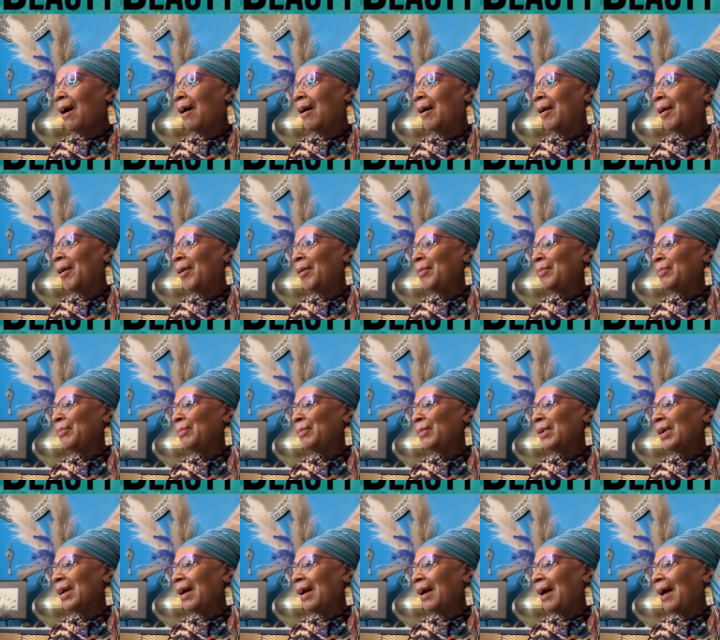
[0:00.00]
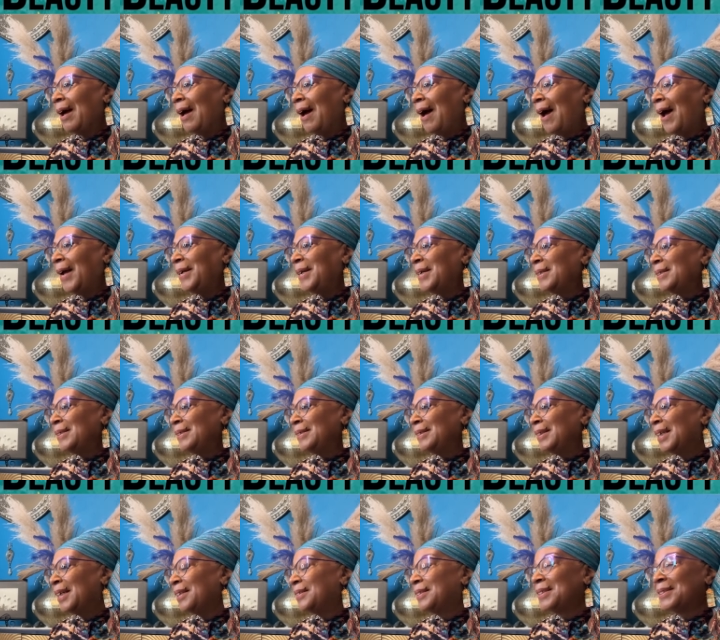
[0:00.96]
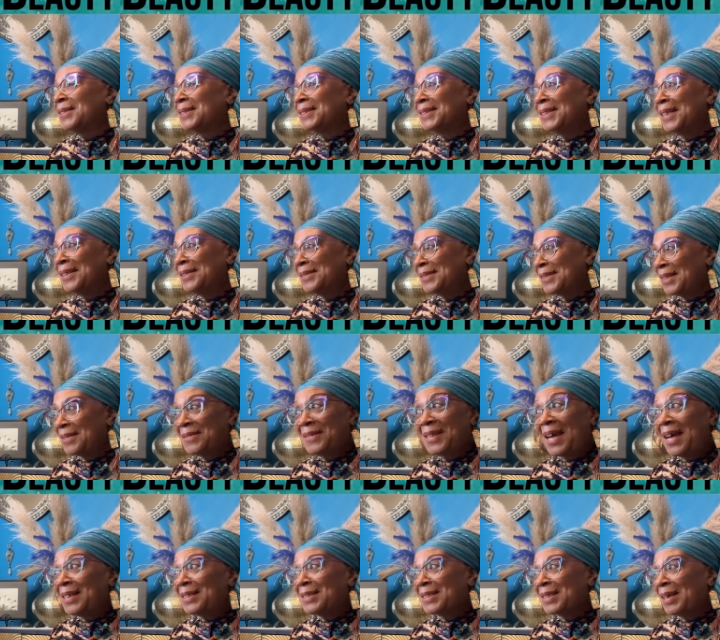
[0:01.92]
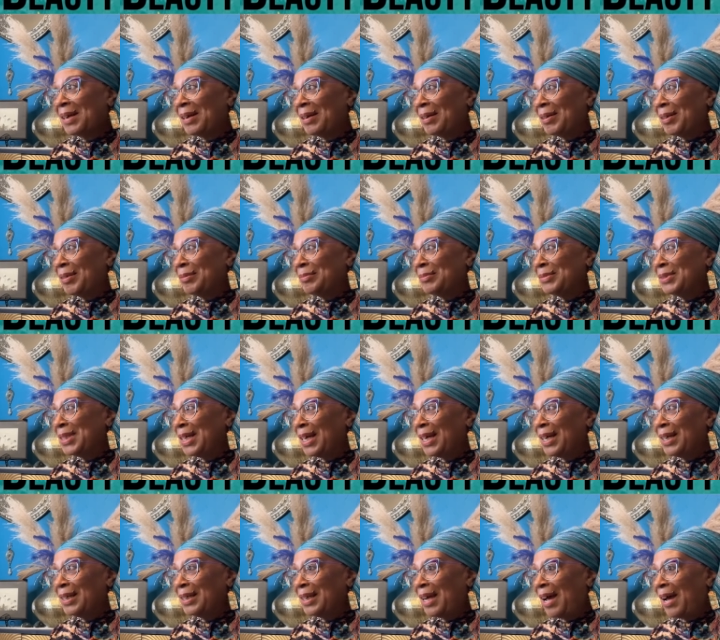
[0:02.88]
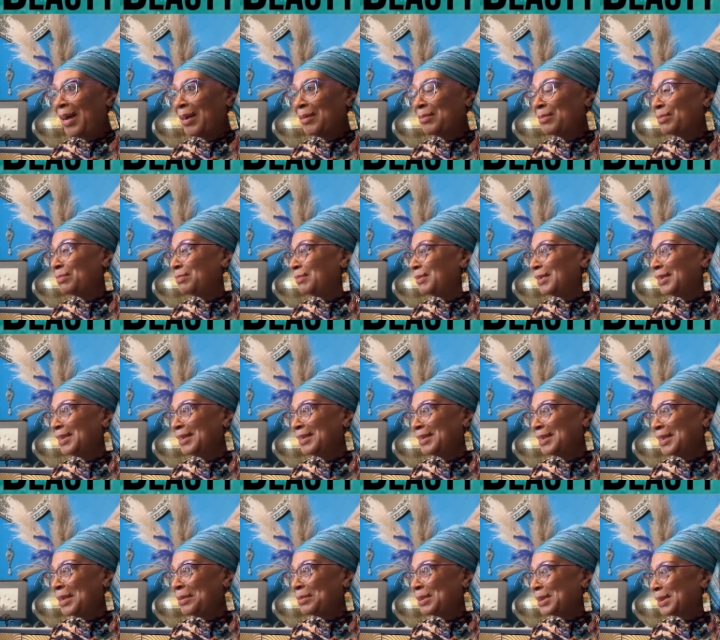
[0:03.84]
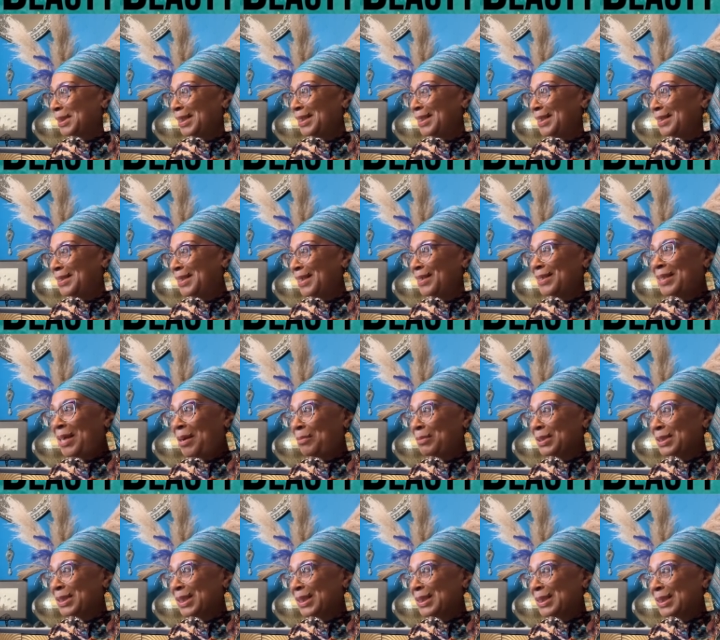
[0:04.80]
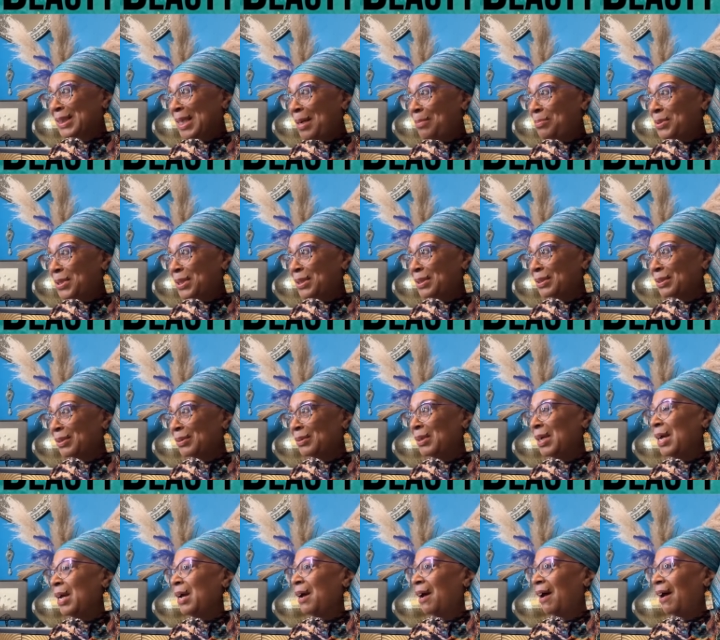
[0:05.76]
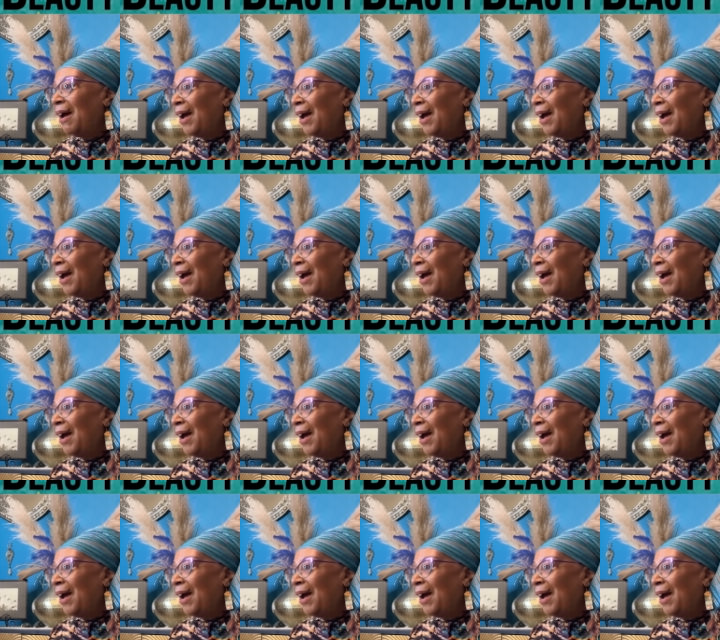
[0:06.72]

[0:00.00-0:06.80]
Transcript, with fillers: Um, I didn't get the sense at that time okay. that I there was anything that was exceptional. Okay.